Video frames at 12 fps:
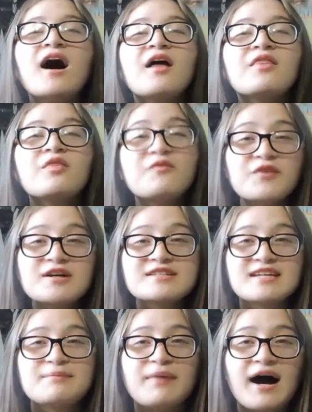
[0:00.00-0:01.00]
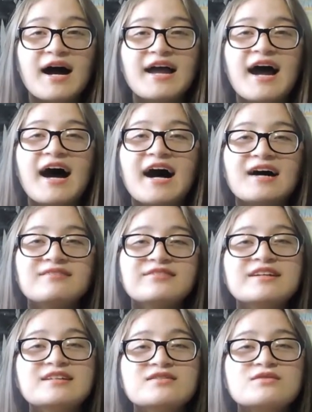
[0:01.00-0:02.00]
The first tip I have
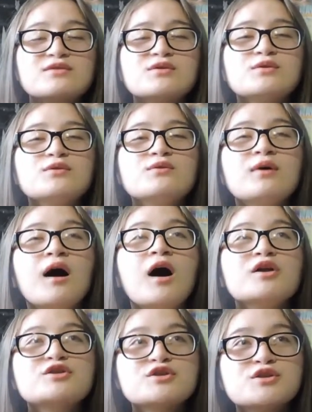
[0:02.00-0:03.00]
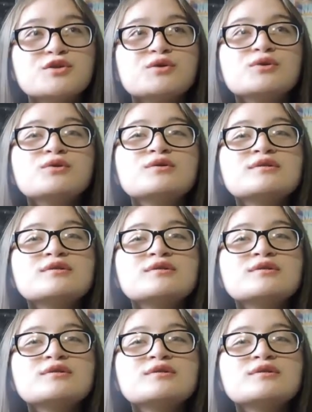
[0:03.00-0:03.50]
is to choose